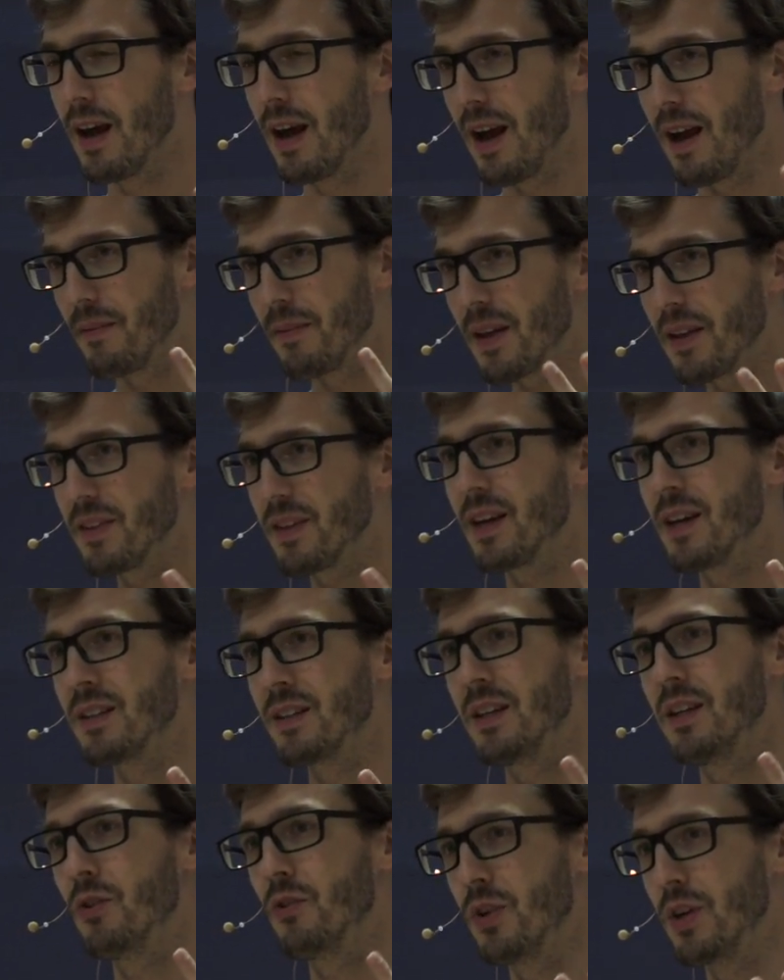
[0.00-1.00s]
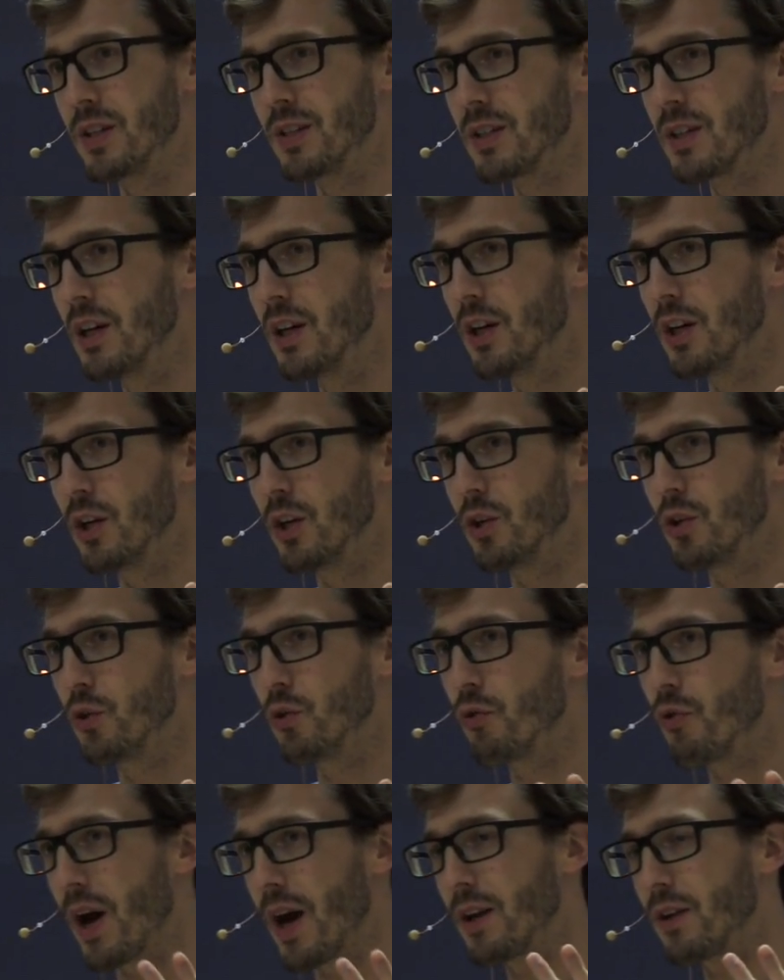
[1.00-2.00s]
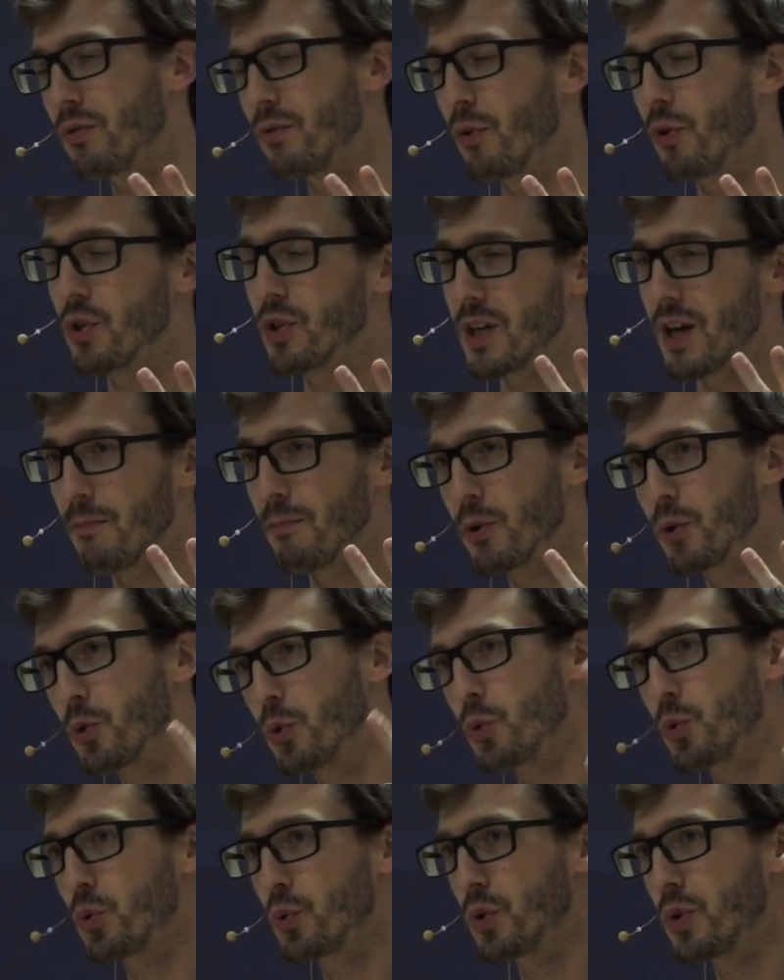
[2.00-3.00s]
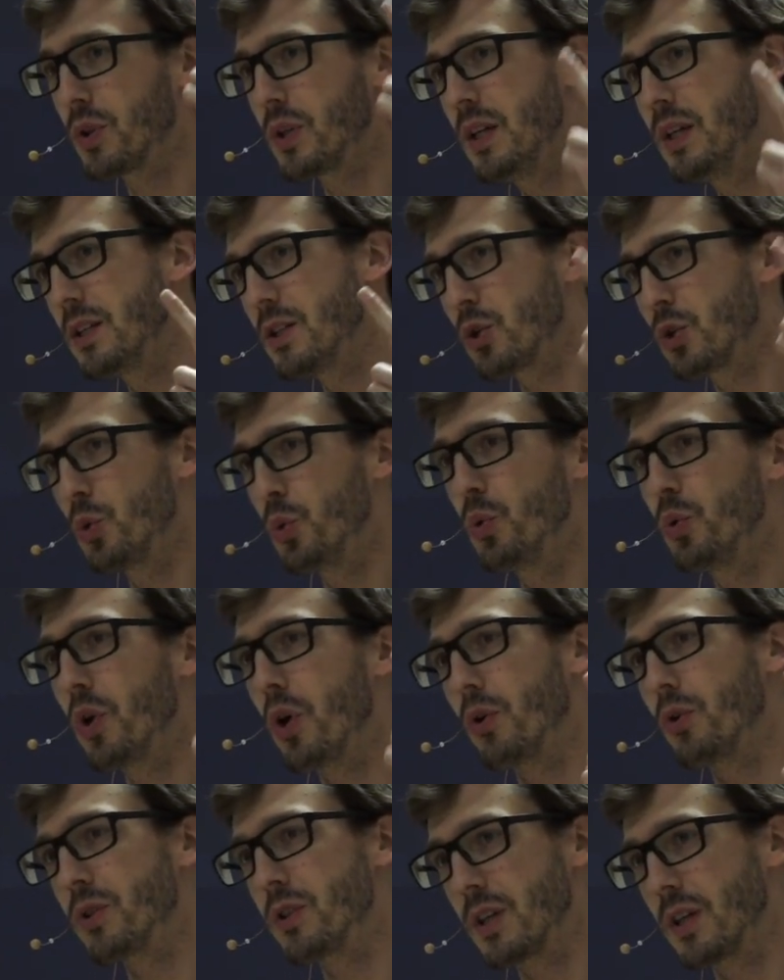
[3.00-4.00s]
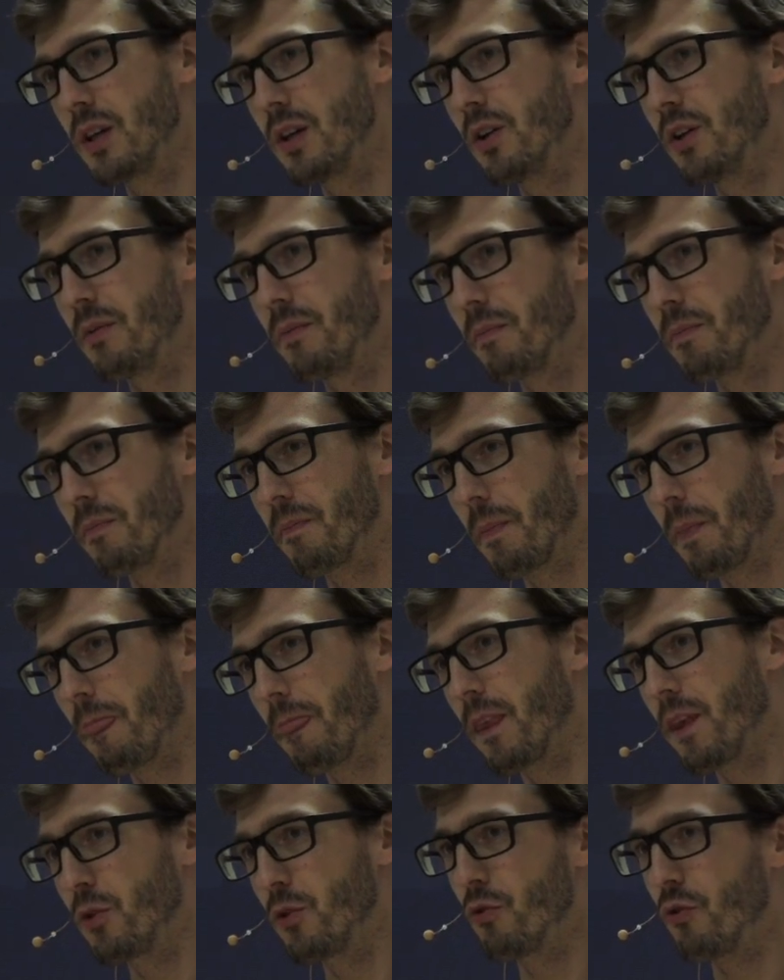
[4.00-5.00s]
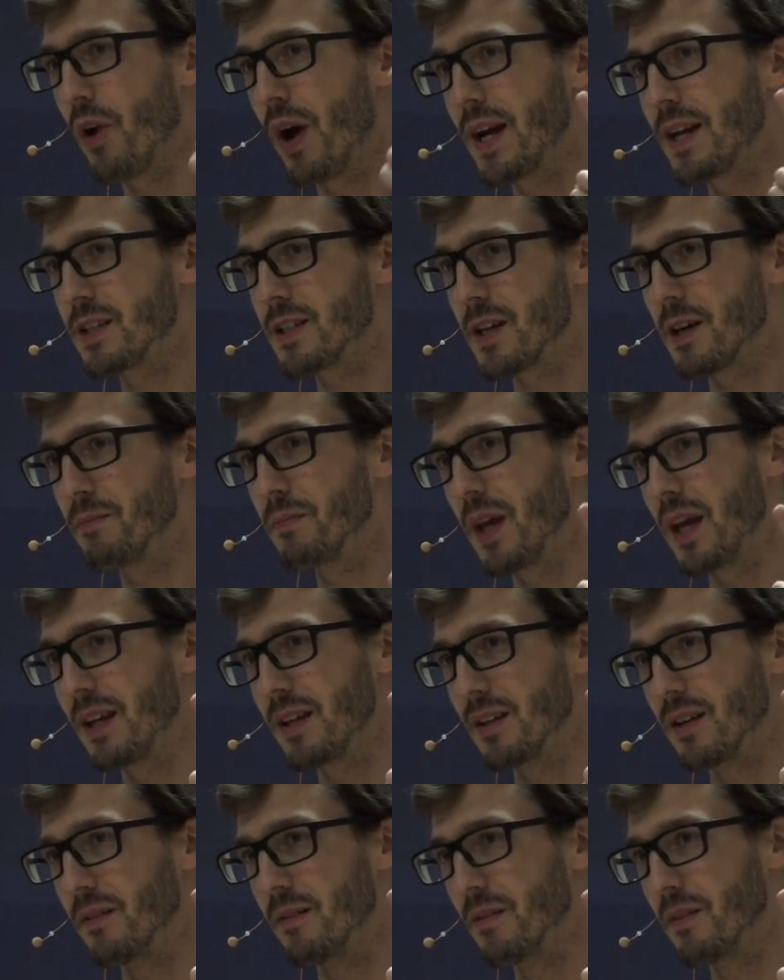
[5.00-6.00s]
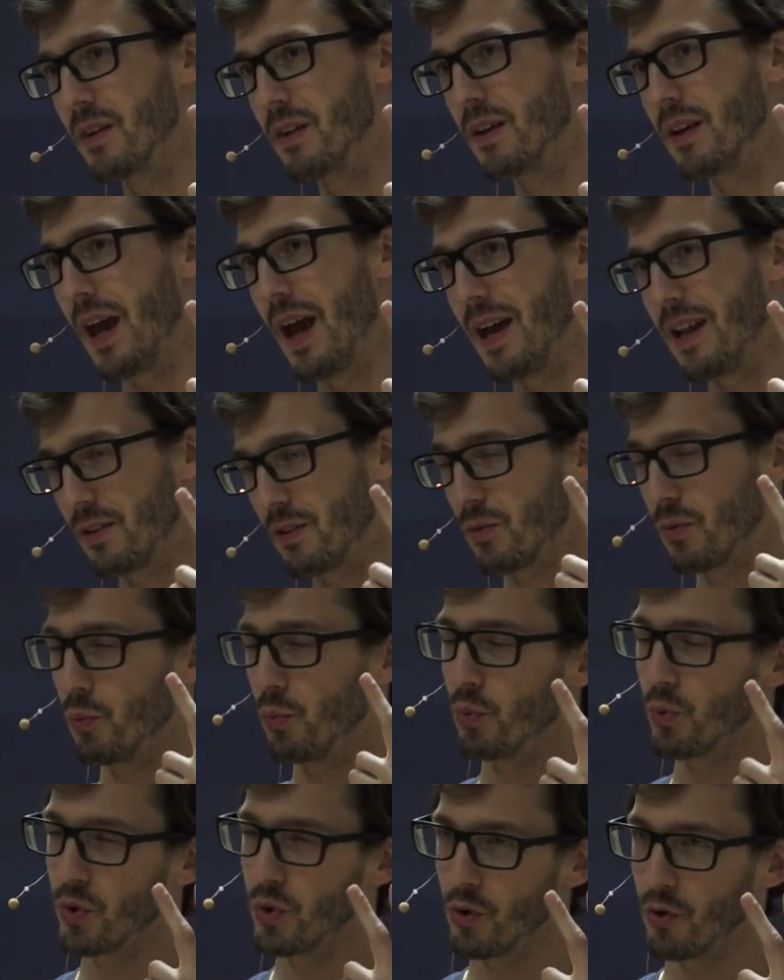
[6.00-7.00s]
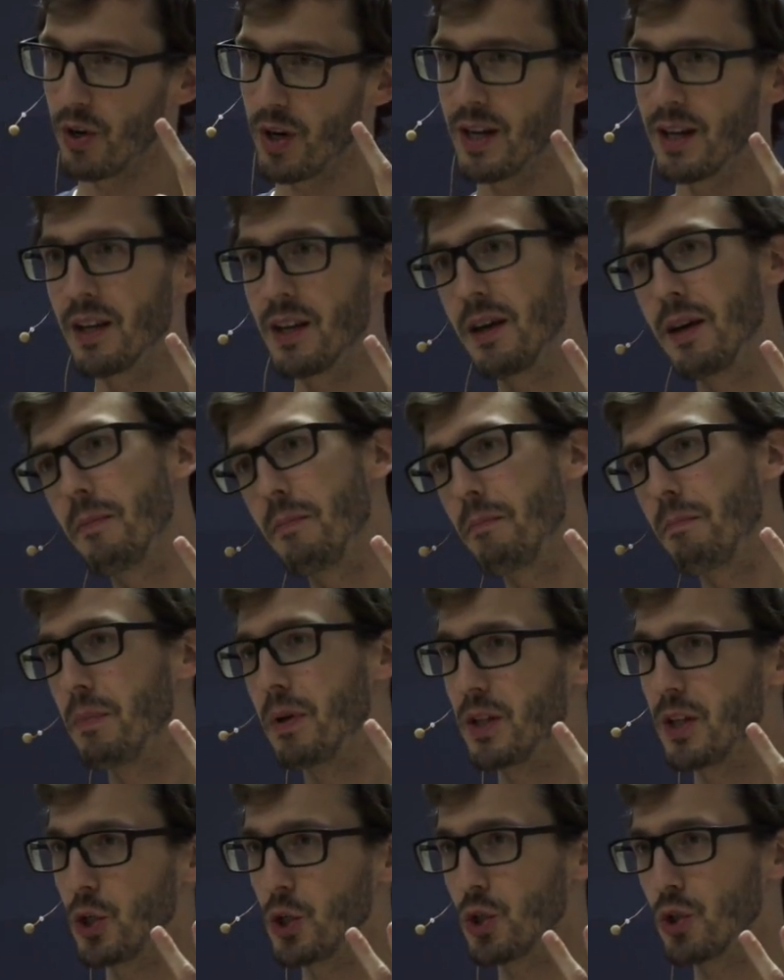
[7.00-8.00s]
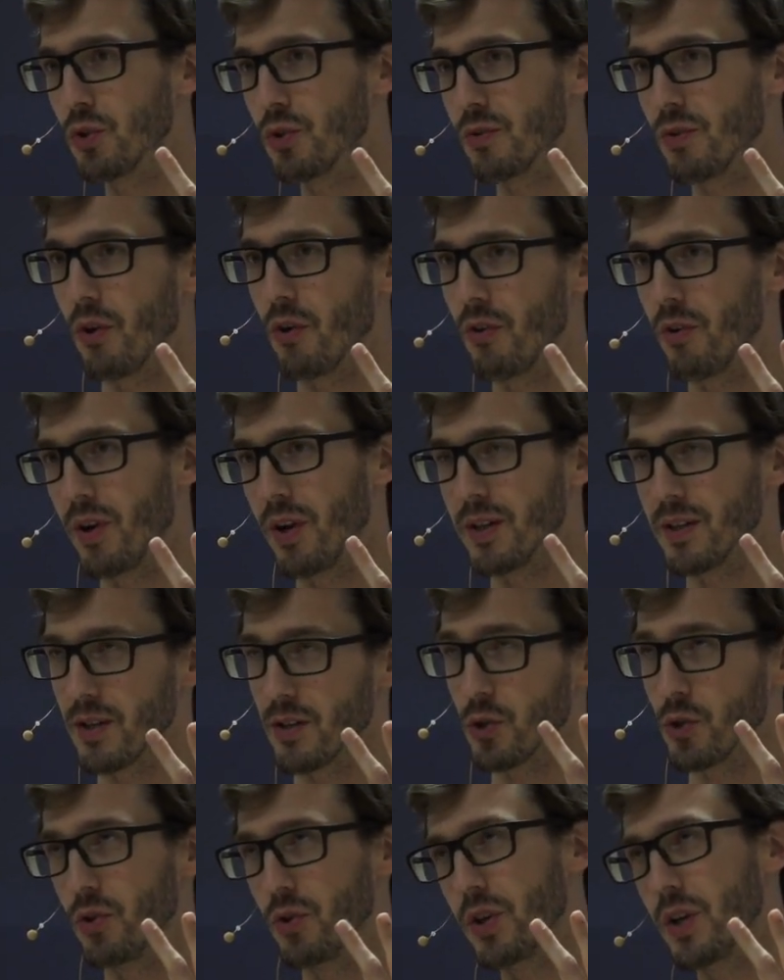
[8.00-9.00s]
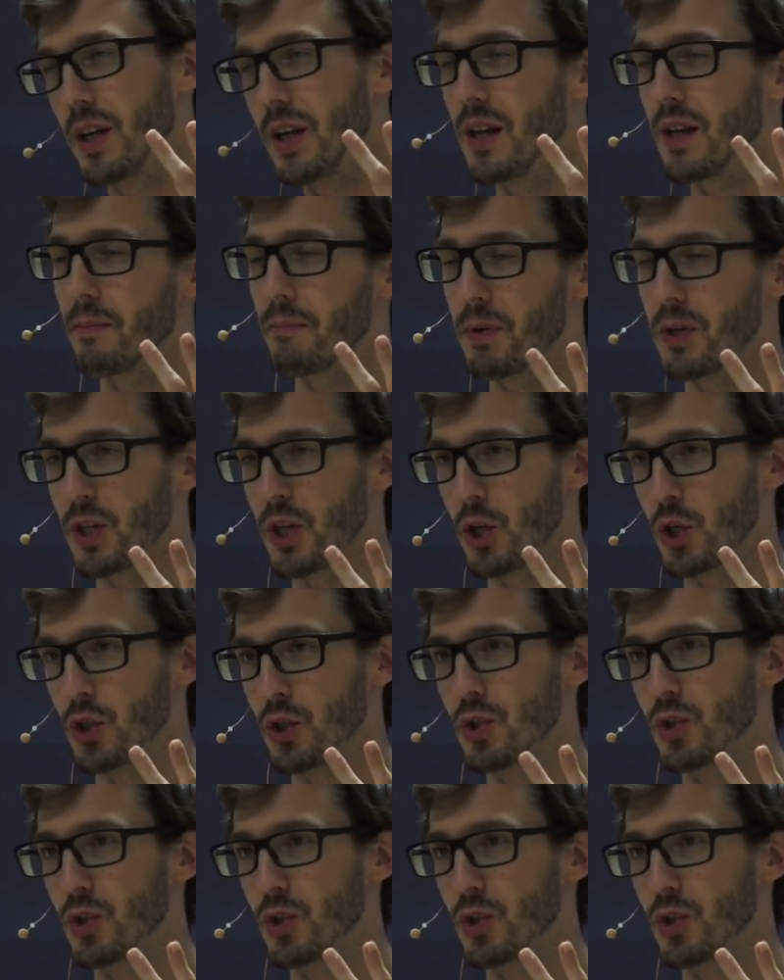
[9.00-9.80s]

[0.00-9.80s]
And then the idea is you write, for example, to these 2 nodes here, you write some data and you're in the partition tolerant, sorry, in a partition,